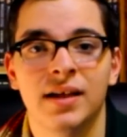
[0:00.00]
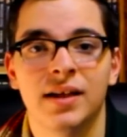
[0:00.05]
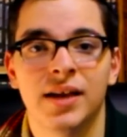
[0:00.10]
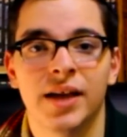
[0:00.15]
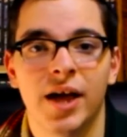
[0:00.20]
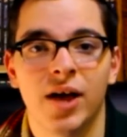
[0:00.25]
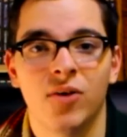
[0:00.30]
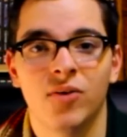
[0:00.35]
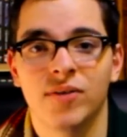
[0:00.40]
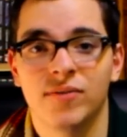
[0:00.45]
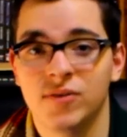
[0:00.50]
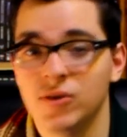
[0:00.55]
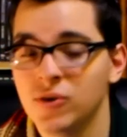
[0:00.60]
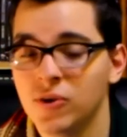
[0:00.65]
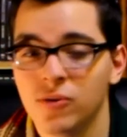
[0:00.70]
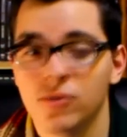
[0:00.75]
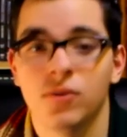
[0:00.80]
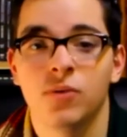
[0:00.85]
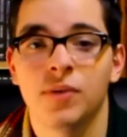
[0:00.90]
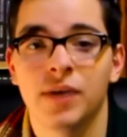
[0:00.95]
Now, if you
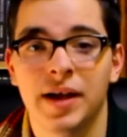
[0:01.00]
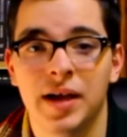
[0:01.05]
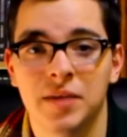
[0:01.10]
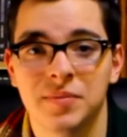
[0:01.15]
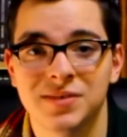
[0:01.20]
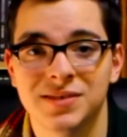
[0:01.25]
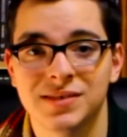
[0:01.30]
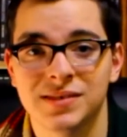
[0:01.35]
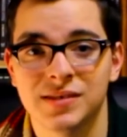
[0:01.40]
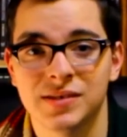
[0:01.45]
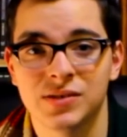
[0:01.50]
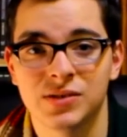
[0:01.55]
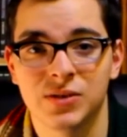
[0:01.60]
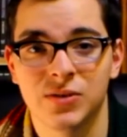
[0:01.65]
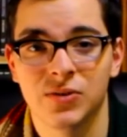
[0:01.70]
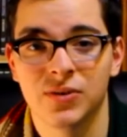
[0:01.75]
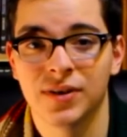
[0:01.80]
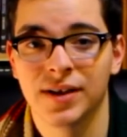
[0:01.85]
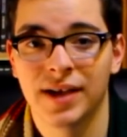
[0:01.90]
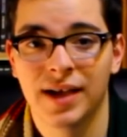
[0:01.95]
don't know what happens in this
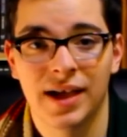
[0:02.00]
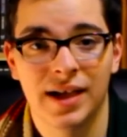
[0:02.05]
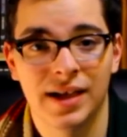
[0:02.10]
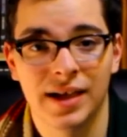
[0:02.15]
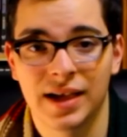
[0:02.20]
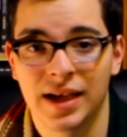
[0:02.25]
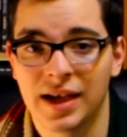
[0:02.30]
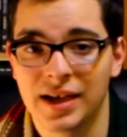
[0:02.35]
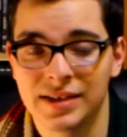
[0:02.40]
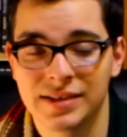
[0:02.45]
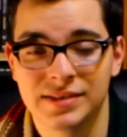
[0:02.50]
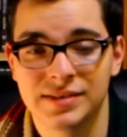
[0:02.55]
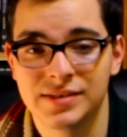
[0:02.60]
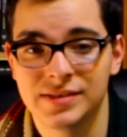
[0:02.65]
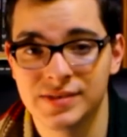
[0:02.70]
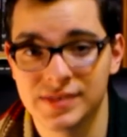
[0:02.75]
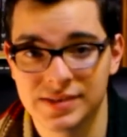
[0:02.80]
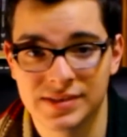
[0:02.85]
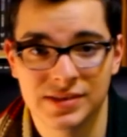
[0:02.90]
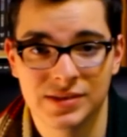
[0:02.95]
story, I highly
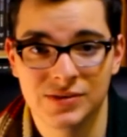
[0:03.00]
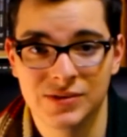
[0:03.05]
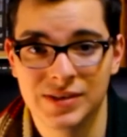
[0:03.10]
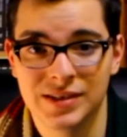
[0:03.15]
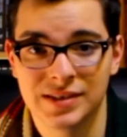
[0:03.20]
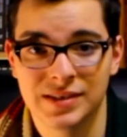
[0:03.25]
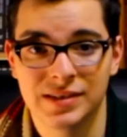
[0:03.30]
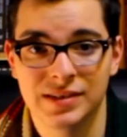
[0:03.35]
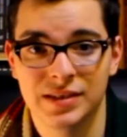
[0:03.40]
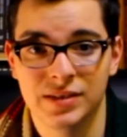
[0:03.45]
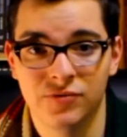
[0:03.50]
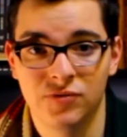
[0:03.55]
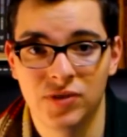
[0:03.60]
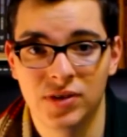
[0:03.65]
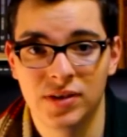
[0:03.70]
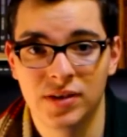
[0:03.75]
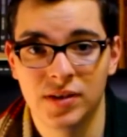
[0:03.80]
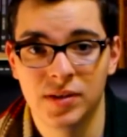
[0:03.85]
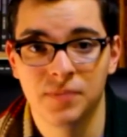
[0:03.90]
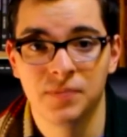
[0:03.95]
suggest that you can get the
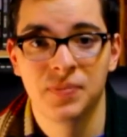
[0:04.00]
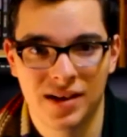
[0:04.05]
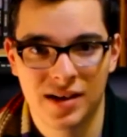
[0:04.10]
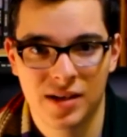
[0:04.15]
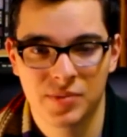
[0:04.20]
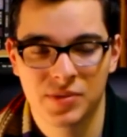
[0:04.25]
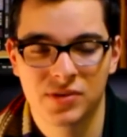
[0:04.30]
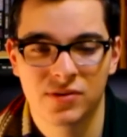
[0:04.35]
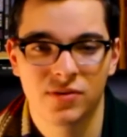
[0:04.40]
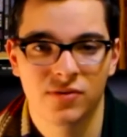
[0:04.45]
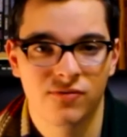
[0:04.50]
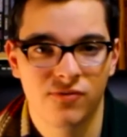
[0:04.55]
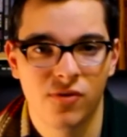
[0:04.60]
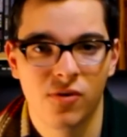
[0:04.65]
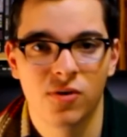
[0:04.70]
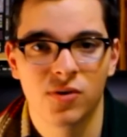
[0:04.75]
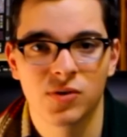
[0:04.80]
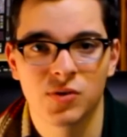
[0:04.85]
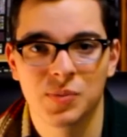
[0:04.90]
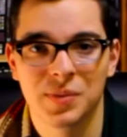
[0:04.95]
DVD. Episode
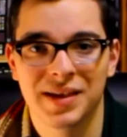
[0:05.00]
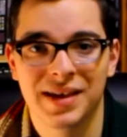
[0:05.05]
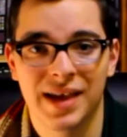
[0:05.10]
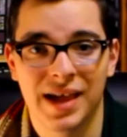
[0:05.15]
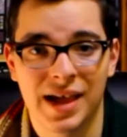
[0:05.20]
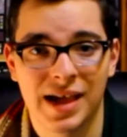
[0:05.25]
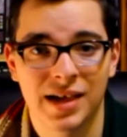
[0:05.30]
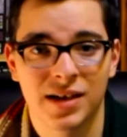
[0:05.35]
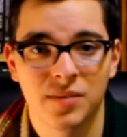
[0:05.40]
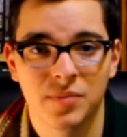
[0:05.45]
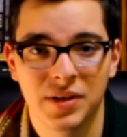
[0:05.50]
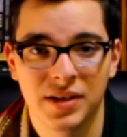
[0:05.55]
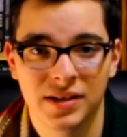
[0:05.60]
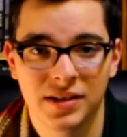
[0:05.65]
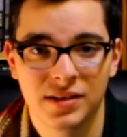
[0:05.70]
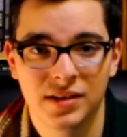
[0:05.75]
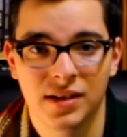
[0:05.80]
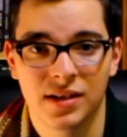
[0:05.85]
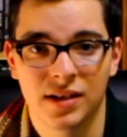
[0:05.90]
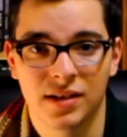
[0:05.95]
4 has been
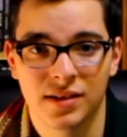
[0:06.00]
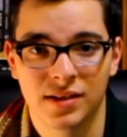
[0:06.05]
animated.